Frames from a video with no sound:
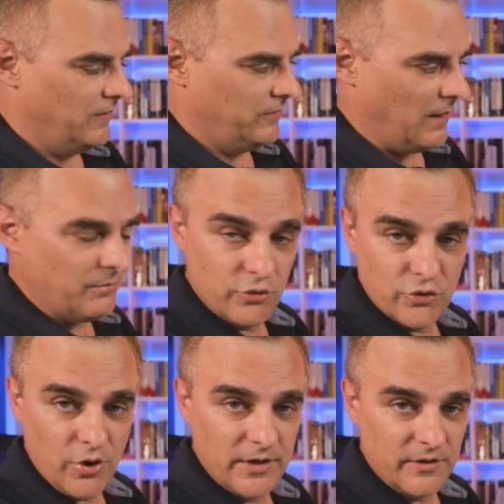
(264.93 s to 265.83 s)
So I'm
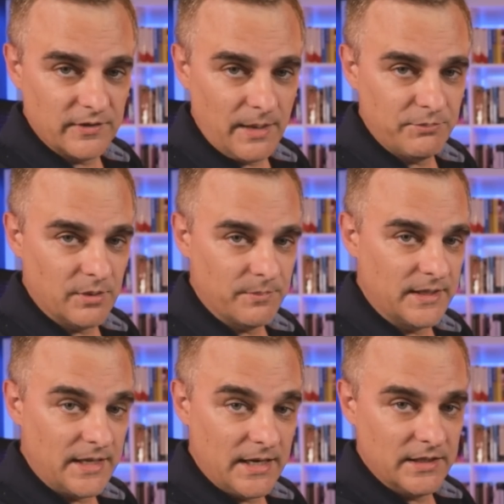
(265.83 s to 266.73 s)
controlling this laptop
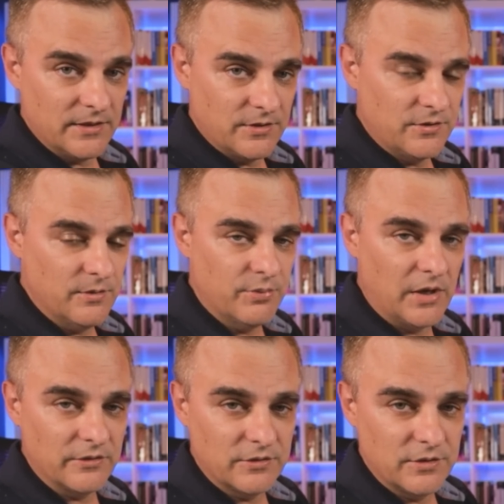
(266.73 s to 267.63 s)
and getting it to
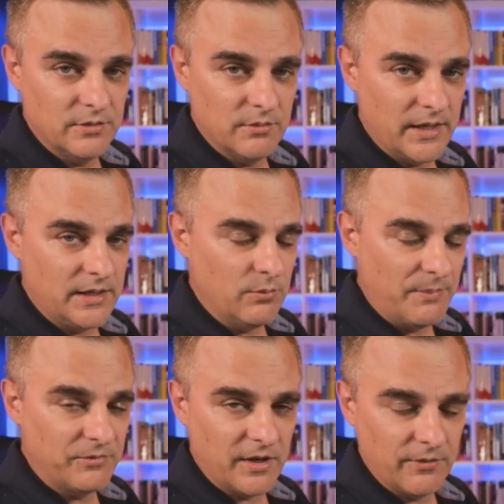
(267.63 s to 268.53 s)
browse to a
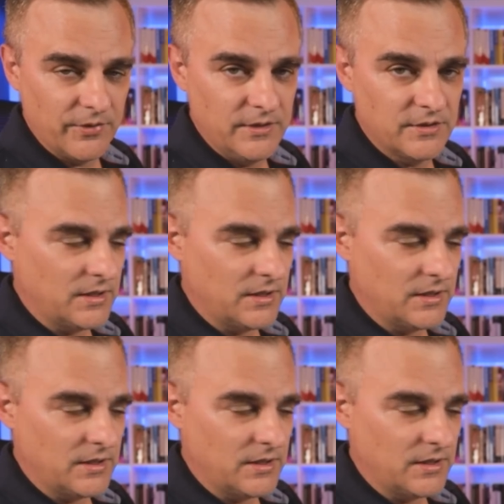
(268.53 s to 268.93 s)
website on the